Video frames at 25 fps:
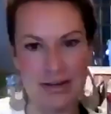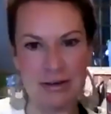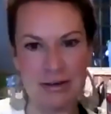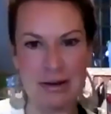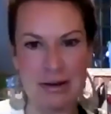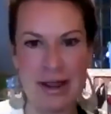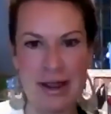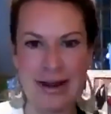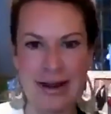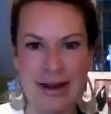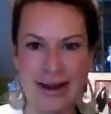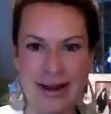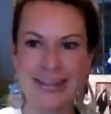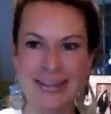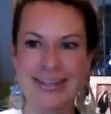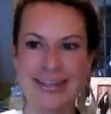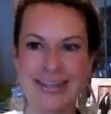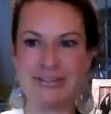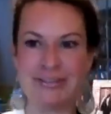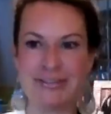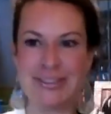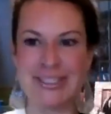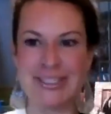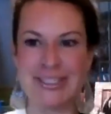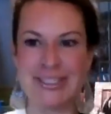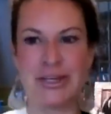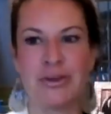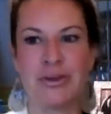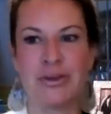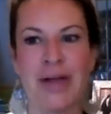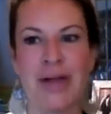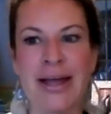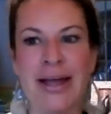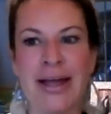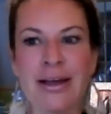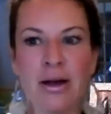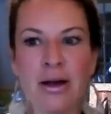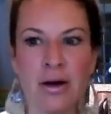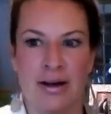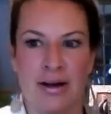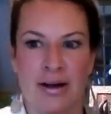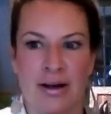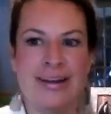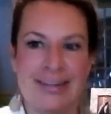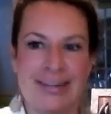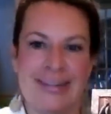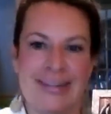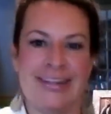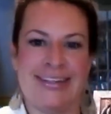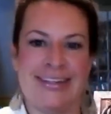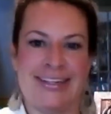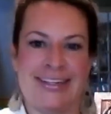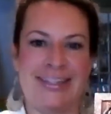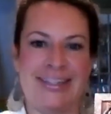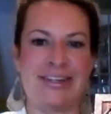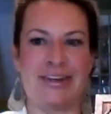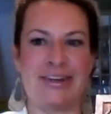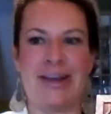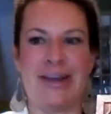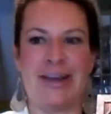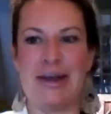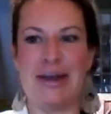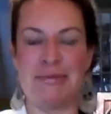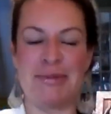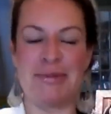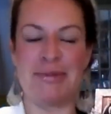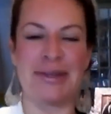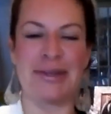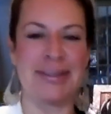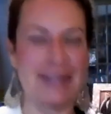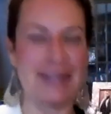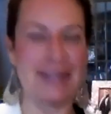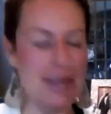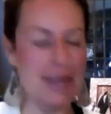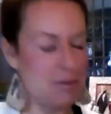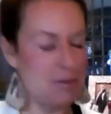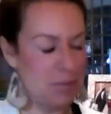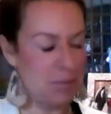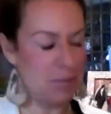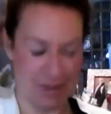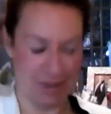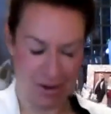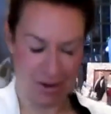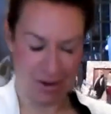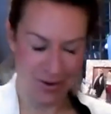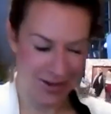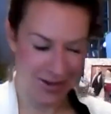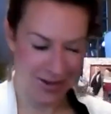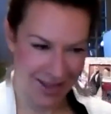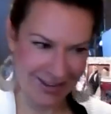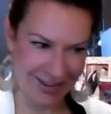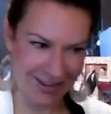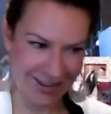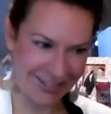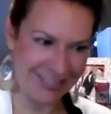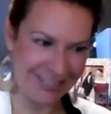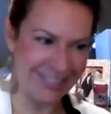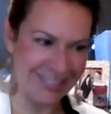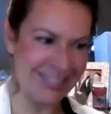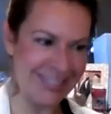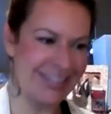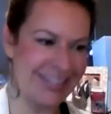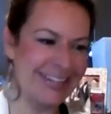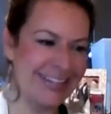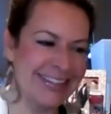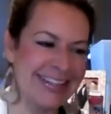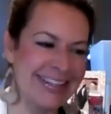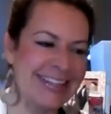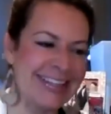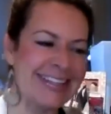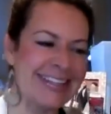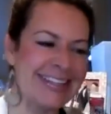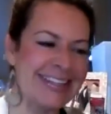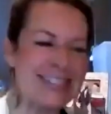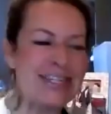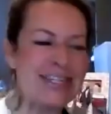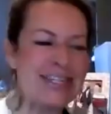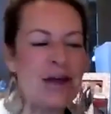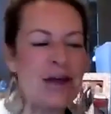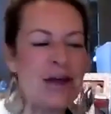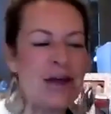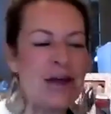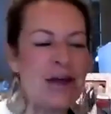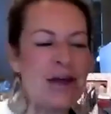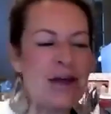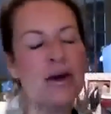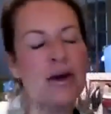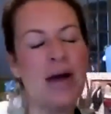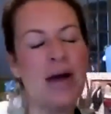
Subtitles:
And I can even see you like, kind of building up like, oh yeah, I got to share this, and so